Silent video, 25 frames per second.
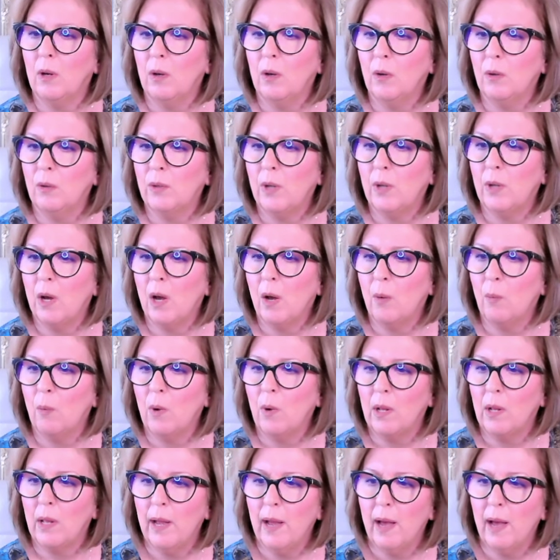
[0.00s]
hold on
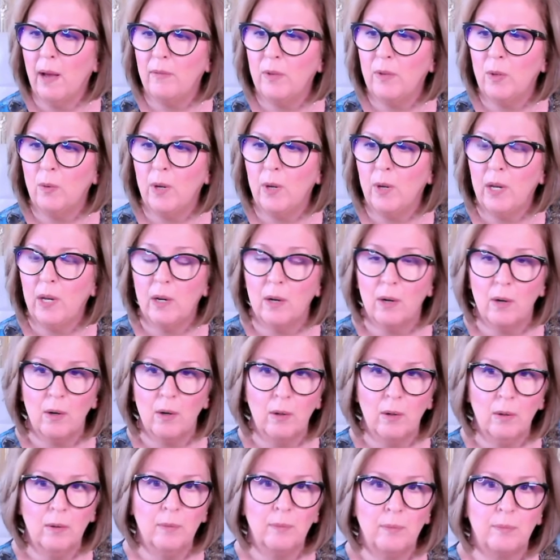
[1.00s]
while I have you
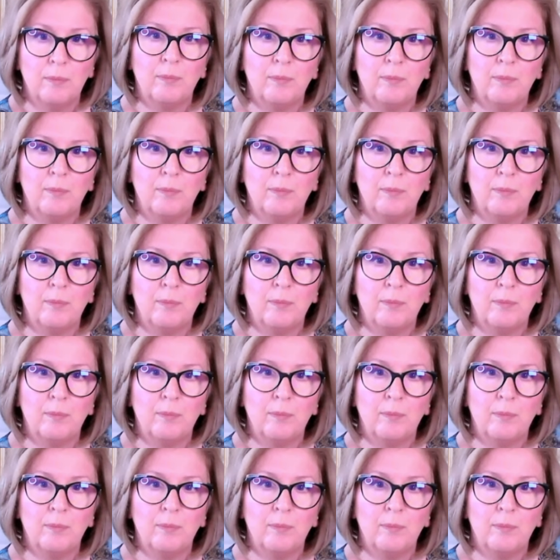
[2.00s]
here.